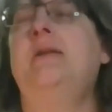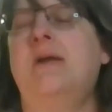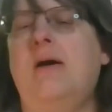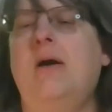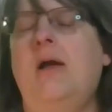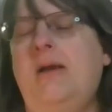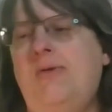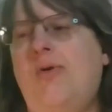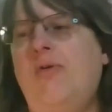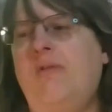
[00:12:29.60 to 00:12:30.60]
do- I
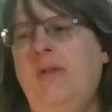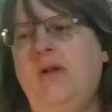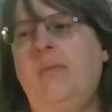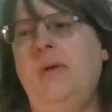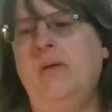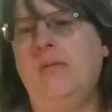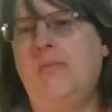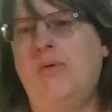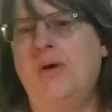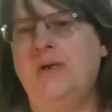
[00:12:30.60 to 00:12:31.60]
dove a little bit
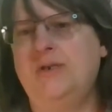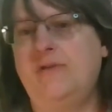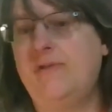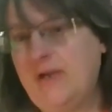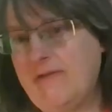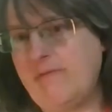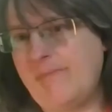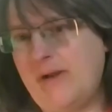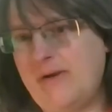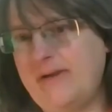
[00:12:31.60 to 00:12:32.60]
more into Forgiving
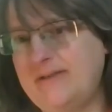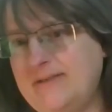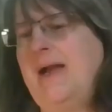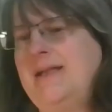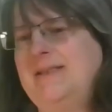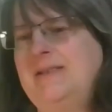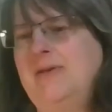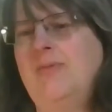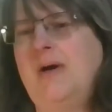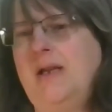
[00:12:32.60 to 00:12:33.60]
Paris. I still
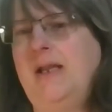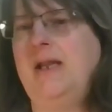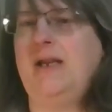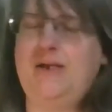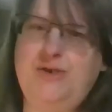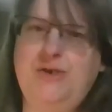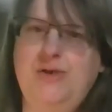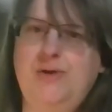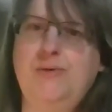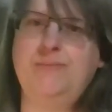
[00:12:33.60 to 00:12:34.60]
want to get
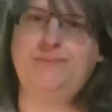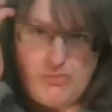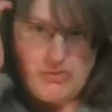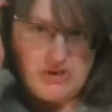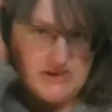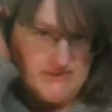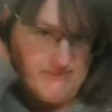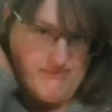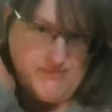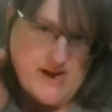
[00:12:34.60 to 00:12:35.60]
into more
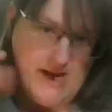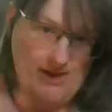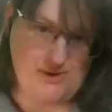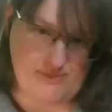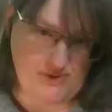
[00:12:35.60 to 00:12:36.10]
of my other